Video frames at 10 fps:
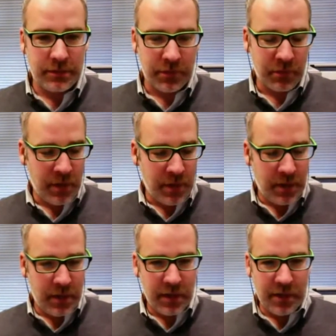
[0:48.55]
So
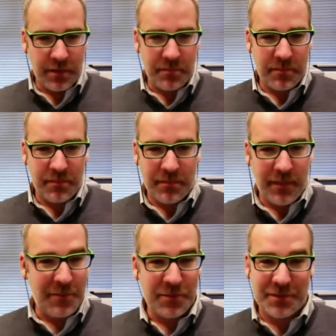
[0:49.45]

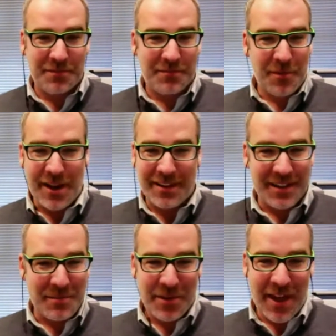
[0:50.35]
I was ready
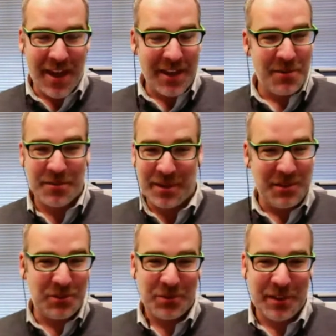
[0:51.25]
to come on the hangout. Did
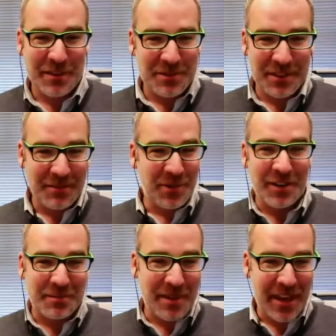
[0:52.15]
U Street. It was an
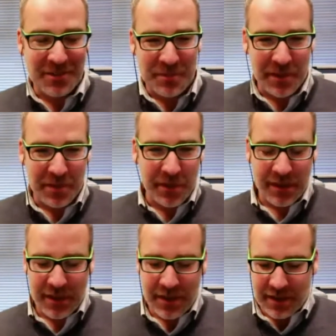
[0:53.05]
awesome hangout, by the
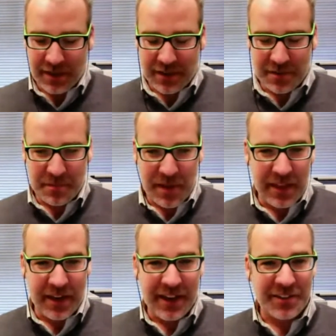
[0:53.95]
way.
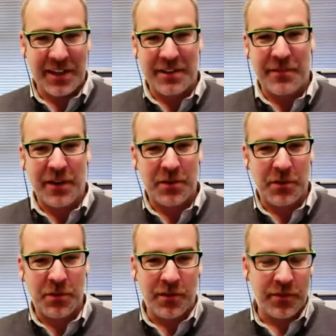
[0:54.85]
And I actually had a
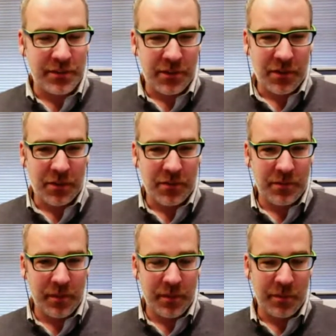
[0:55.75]
Verico conference
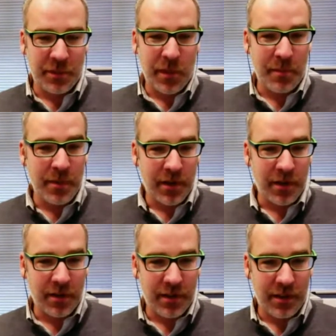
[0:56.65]
call. We were doing a
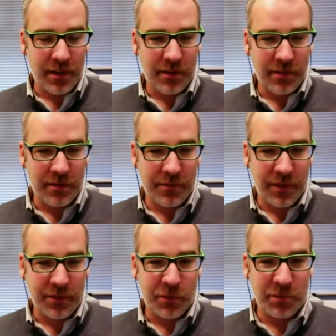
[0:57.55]
webinar
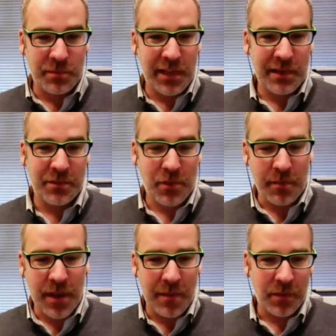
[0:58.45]
on social media with
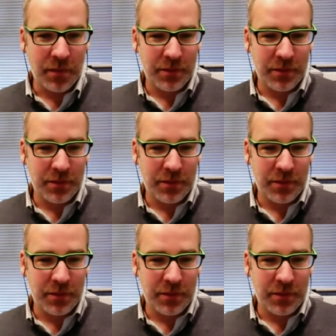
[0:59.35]
Rob Campbell.